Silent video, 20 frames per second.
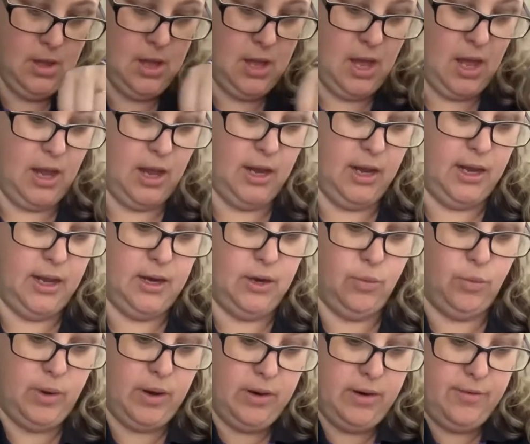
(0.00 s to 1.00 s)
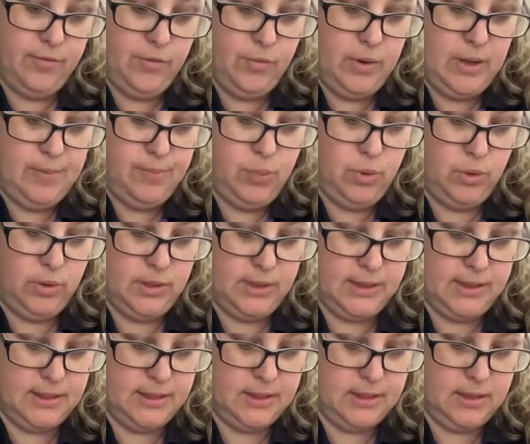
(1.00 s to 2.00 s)
And wherever we put
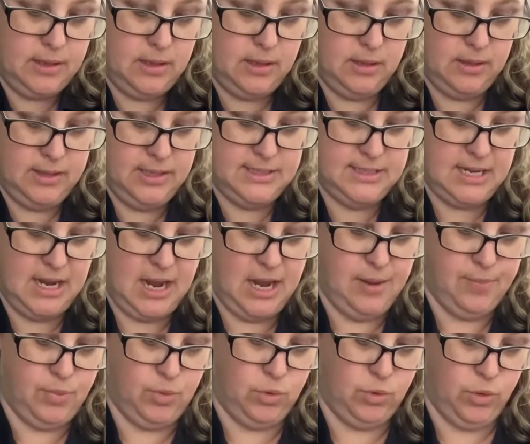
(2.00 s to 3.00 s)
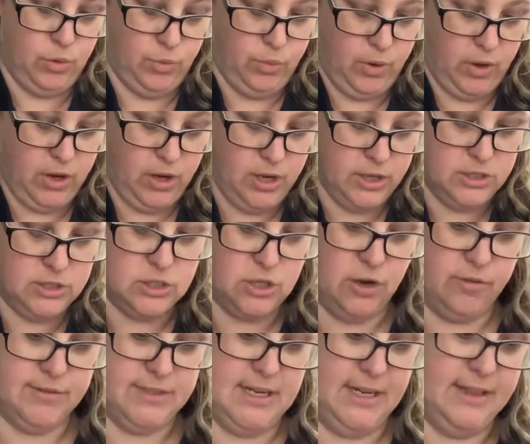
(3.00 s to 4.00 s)
the tape or the words,
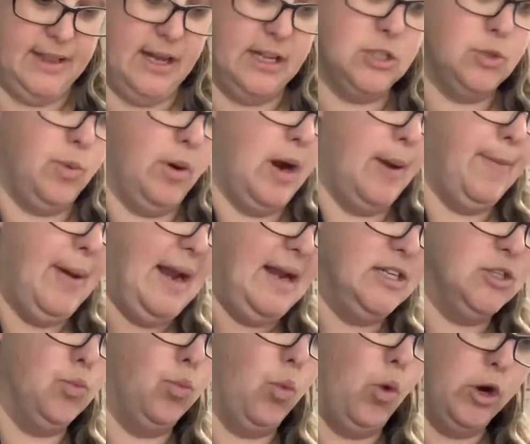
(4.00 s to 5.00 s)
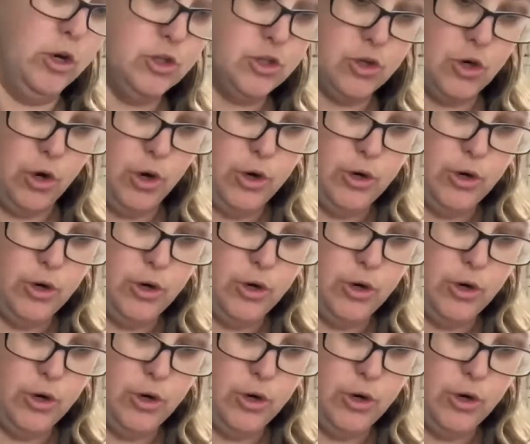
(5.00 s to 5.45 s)
obviously that's where our paint won't go.